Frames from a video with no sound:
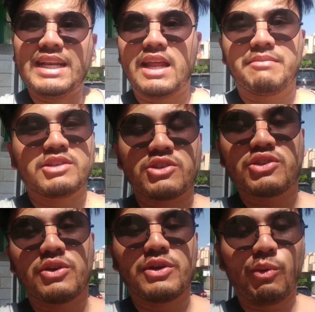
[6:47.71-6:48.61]
let me just
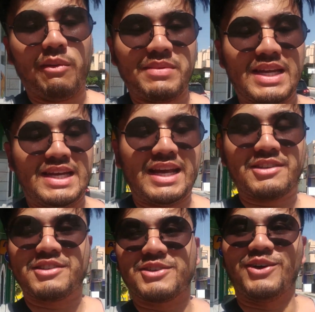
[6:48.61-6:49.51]
show you what me and Nic
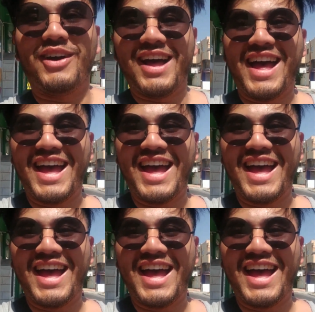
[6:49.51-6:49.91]
just got.